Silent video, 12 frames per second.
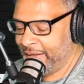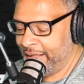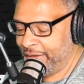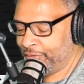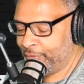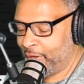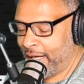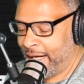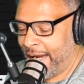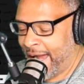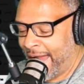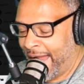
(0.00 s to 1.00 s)
That's why
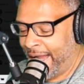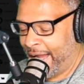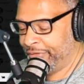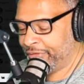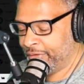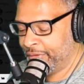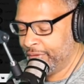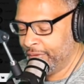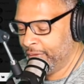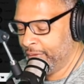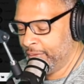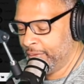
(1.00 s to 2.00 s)
I asked.
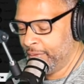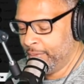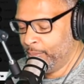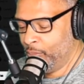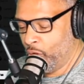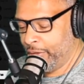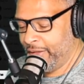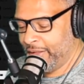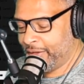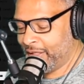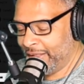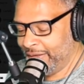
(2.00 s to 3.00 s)
More than
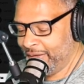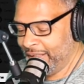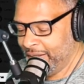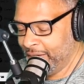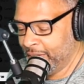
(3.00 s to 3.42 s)
cuddling?